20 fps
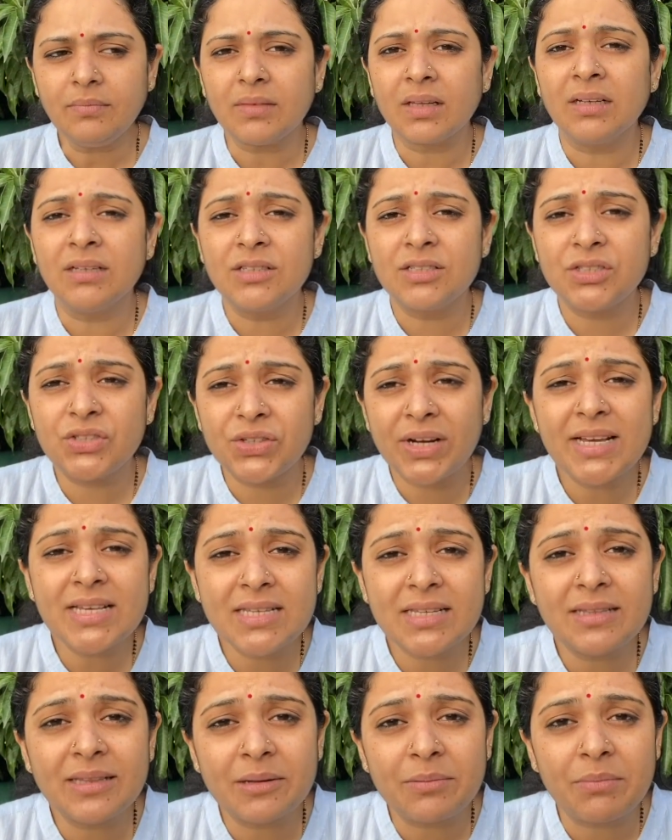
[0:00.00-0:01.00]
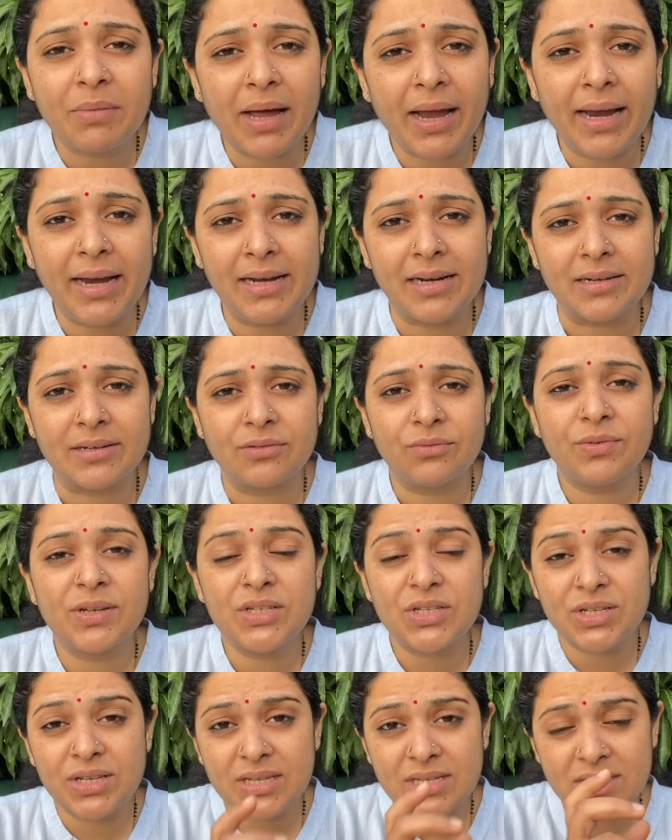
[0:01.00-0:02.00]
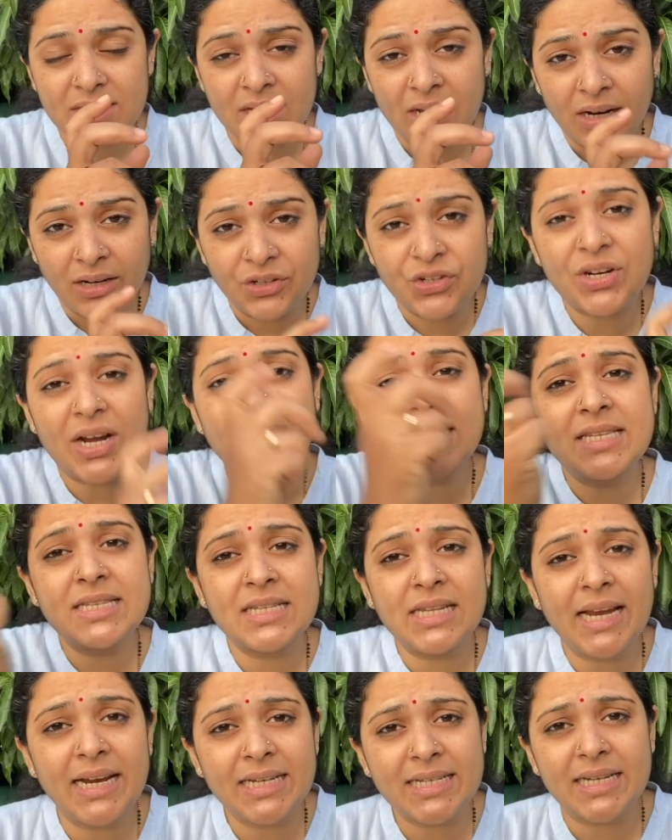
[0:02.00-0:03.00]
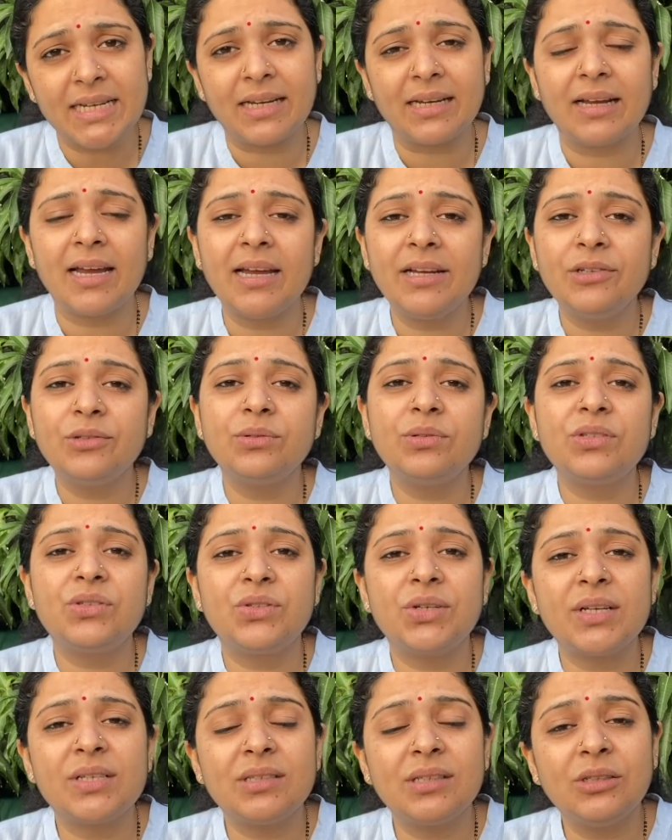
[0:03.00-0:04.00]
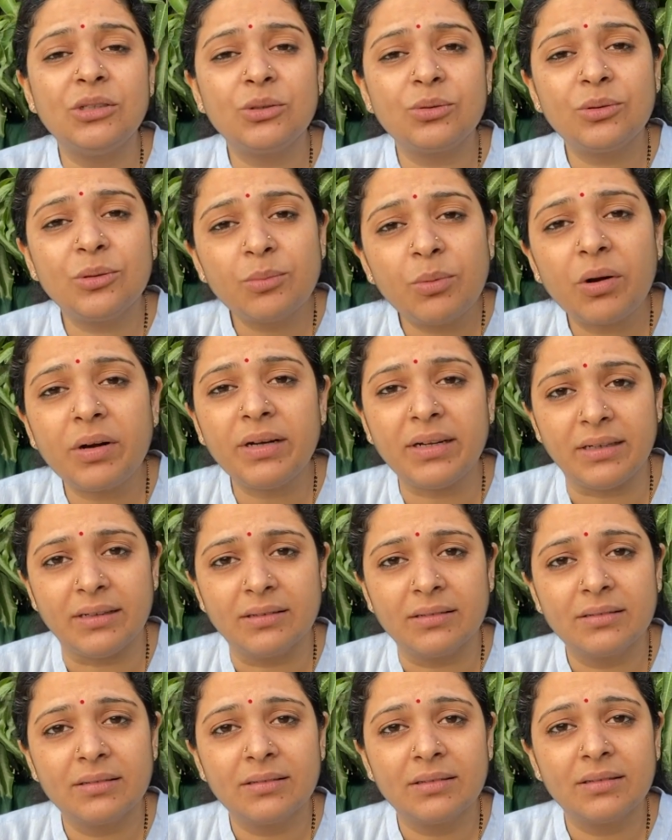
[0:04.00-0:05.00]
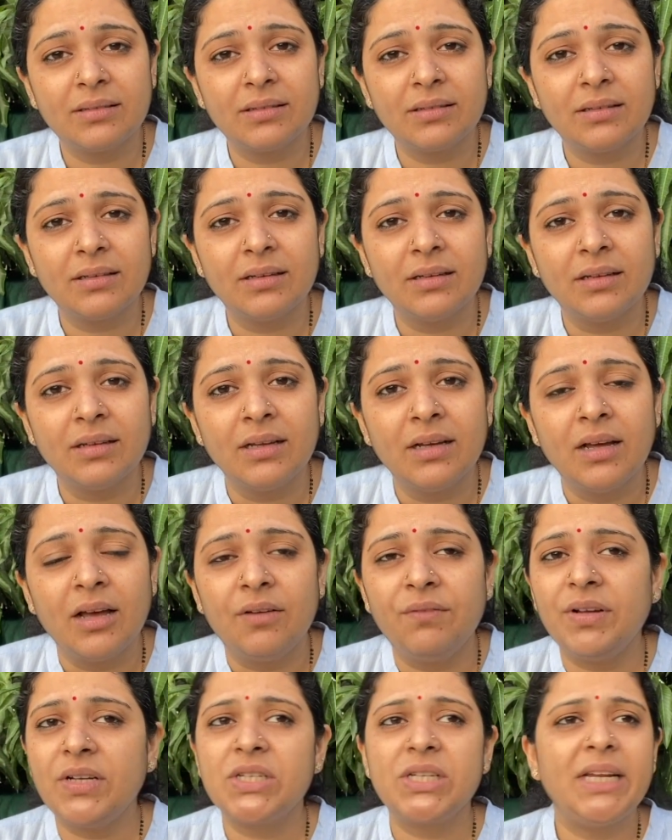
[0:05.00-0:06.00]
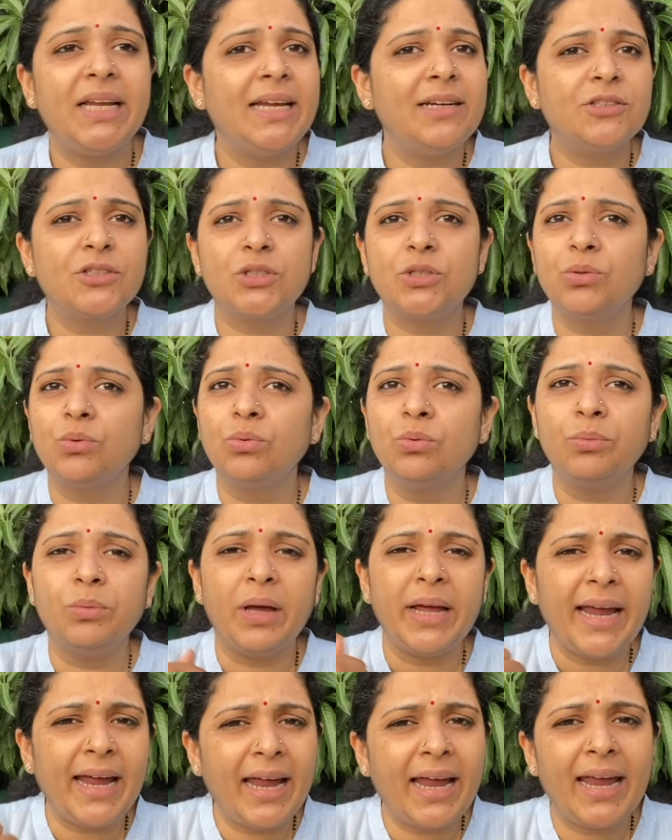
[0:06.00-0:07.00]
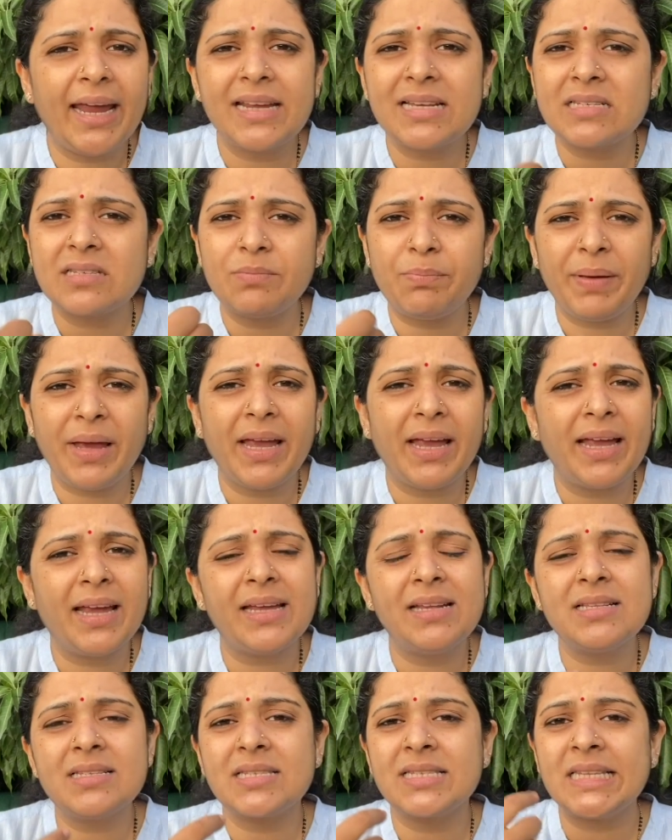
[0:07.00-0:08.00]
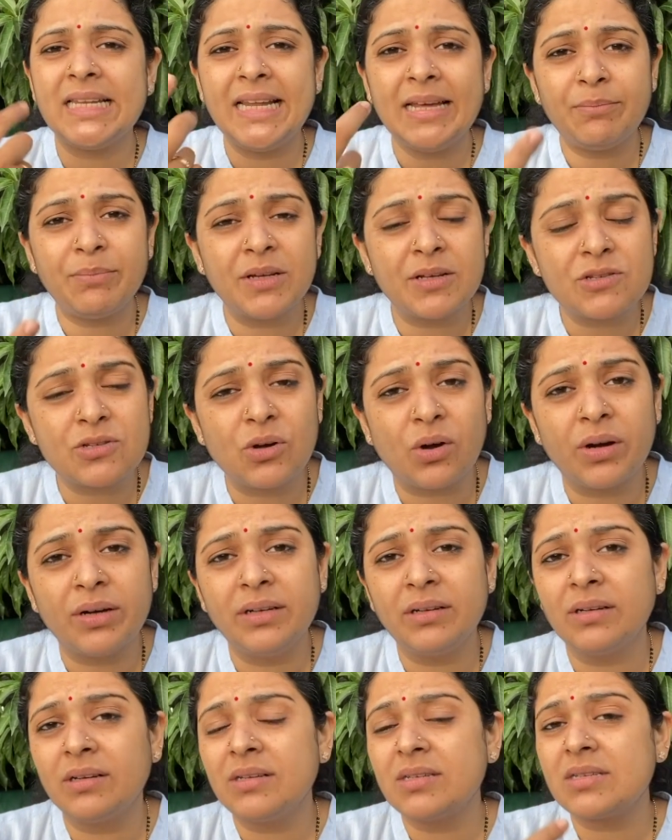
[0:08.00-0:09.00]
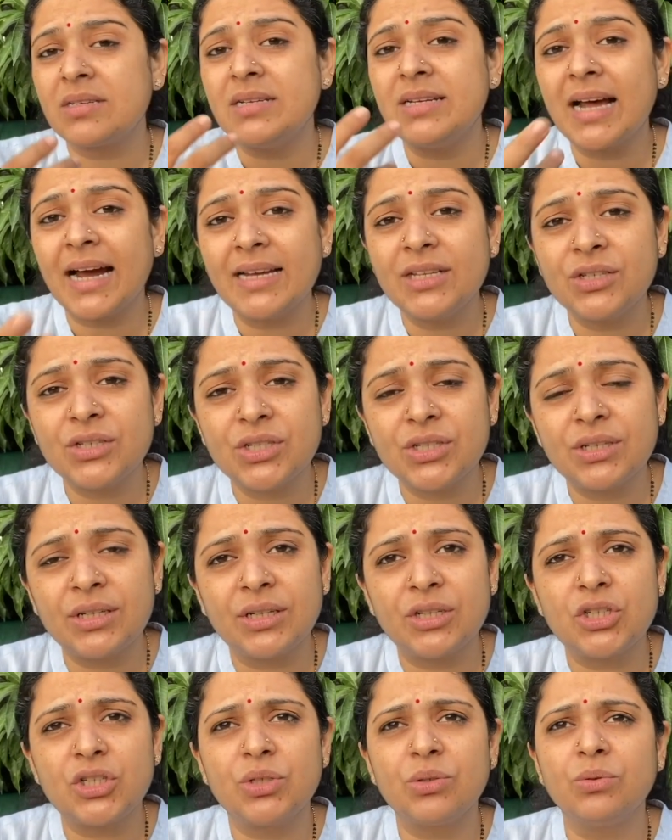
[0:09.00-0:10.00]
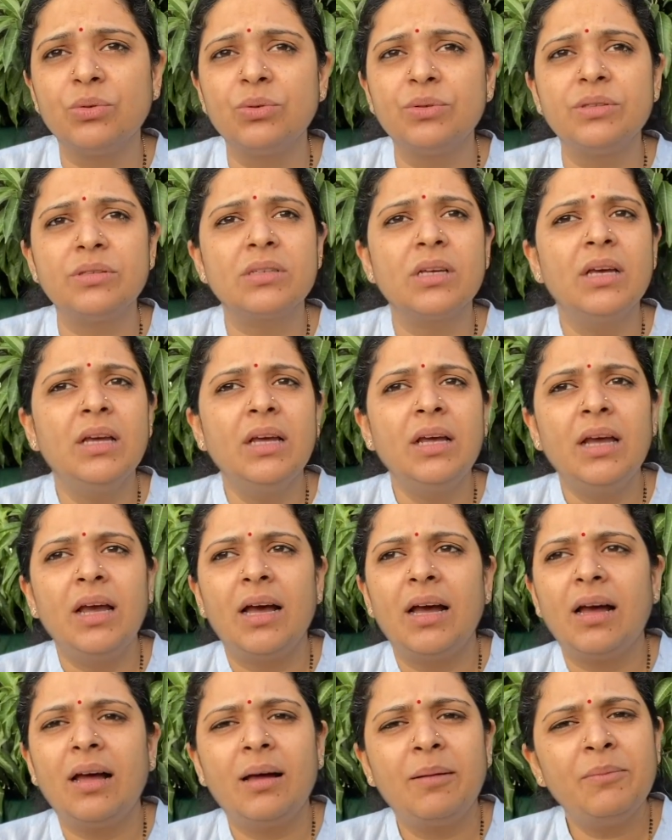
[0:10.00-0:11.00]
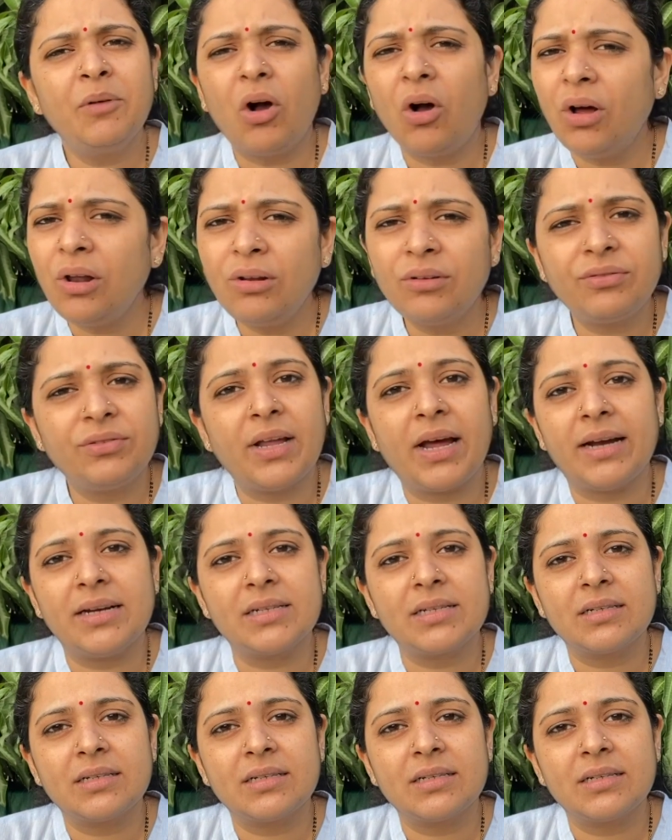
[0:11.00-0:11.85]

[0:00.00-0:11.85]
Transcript: stress in the mind, which is translating into stress into the body, which leads to aches, pains, sleep disorders, digestion issues, all of that.